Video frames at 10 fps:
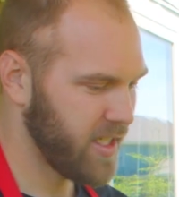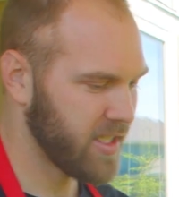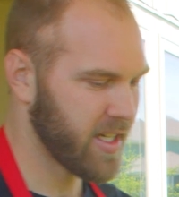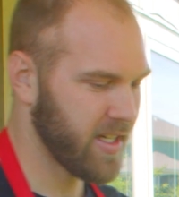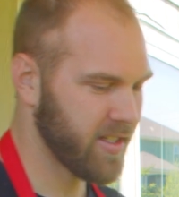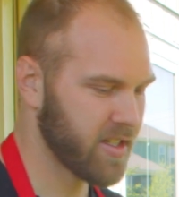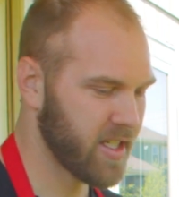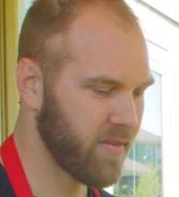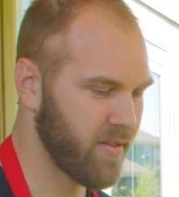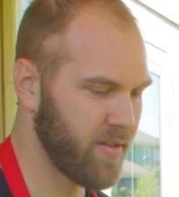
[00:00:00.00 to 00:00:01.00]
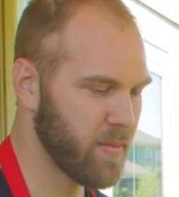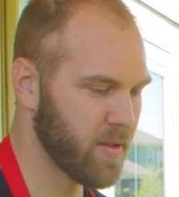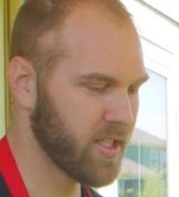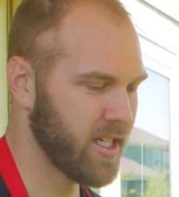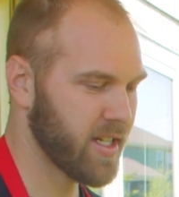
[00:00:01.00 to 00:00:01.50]
These guys just have a few
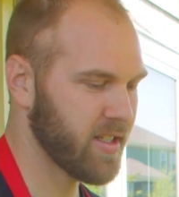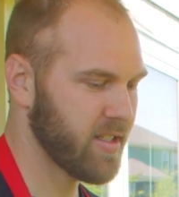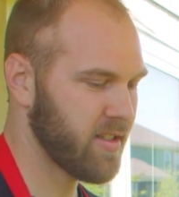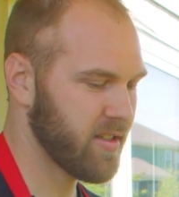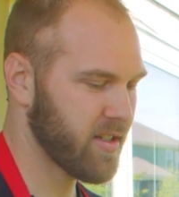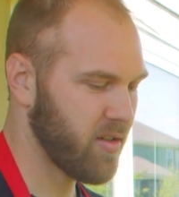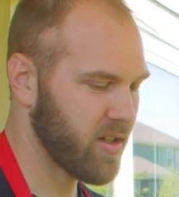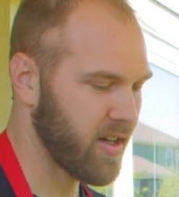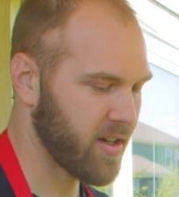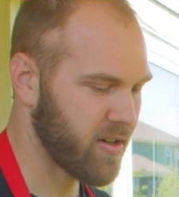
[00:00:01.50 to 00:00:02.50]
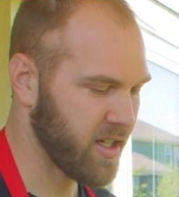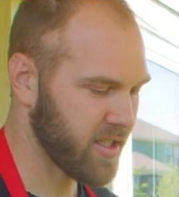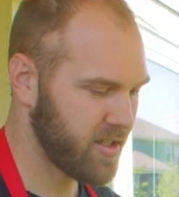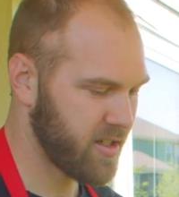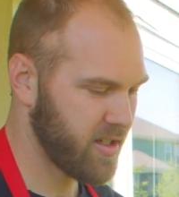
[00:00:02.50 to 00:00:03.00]
more seconds going on a
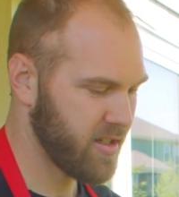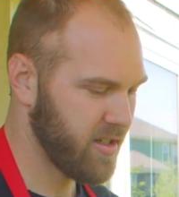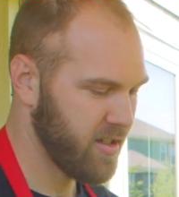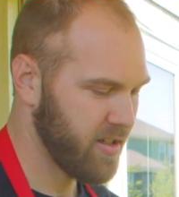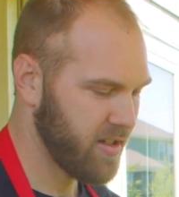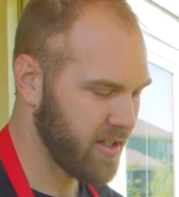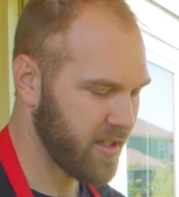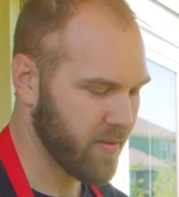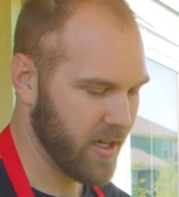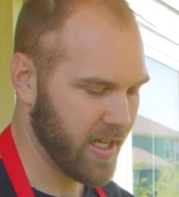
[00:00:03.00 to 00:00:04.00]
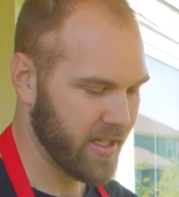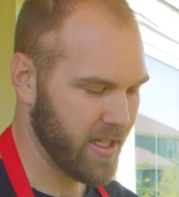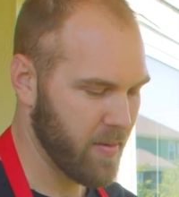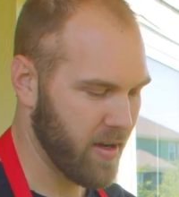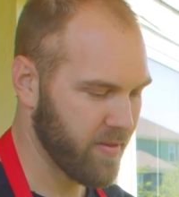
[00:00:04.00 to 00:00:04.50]
crust, and then we're gonna get
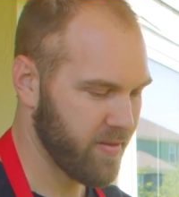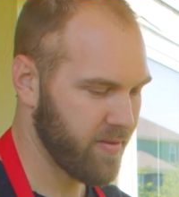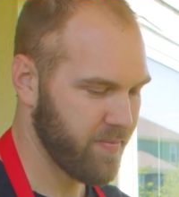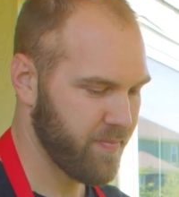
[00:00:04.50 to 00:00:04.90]
them off.